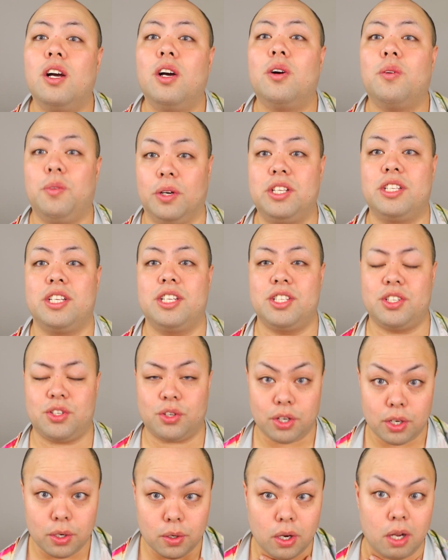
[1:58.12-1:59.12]
Which is
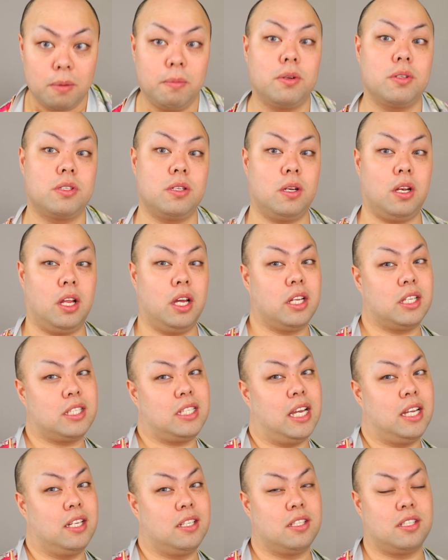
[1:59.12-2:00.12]
true. I'm also like
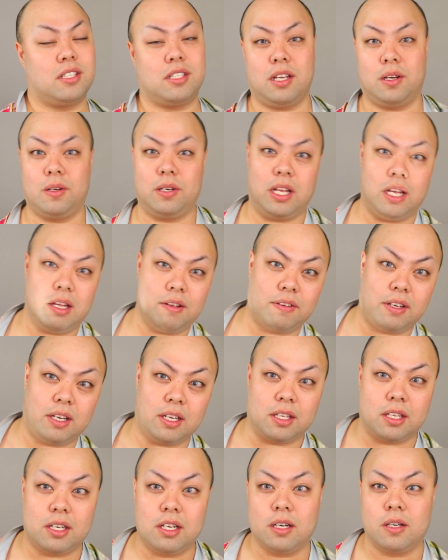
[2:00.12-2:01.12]
10 stone heavier
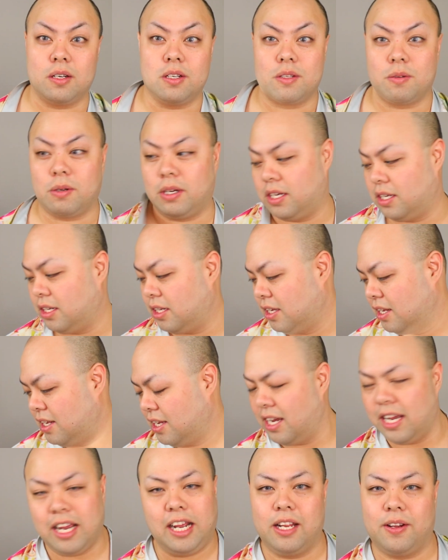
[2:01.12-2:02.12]
than her as well.
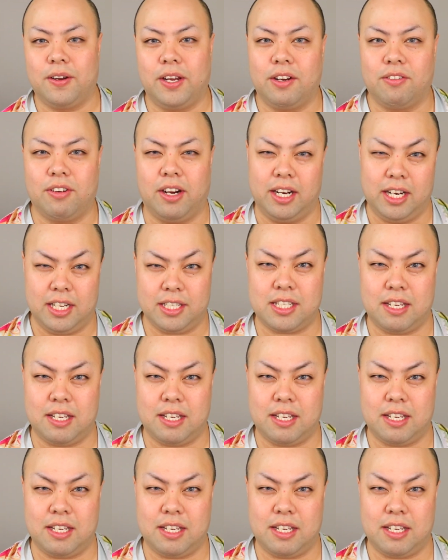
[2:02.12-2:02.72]
Anyway, right, let's